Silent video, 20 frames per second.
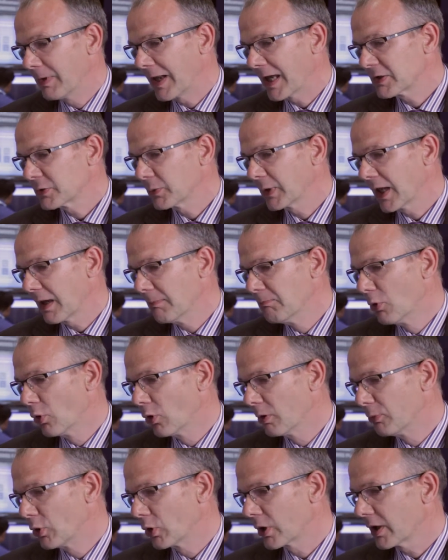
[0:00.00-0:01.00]
But as we get
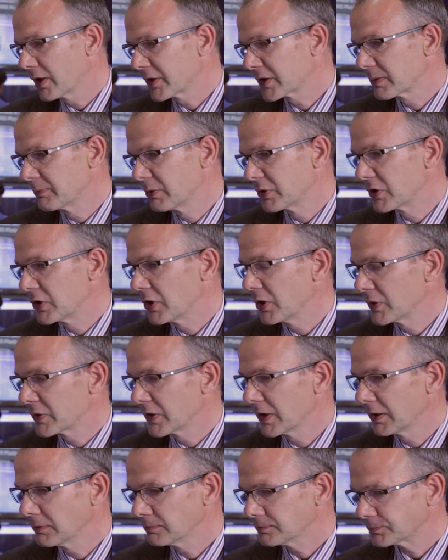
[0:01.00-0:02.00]
more and more customers
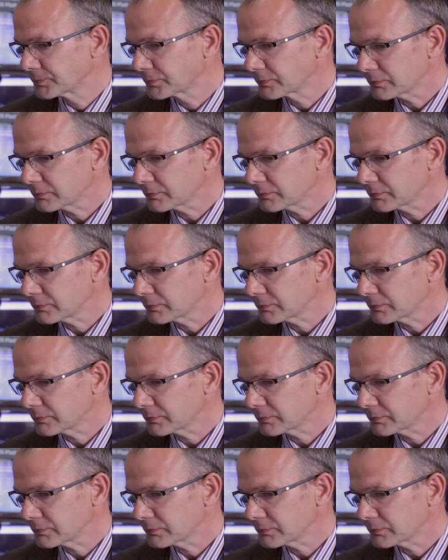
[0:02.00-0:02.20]
using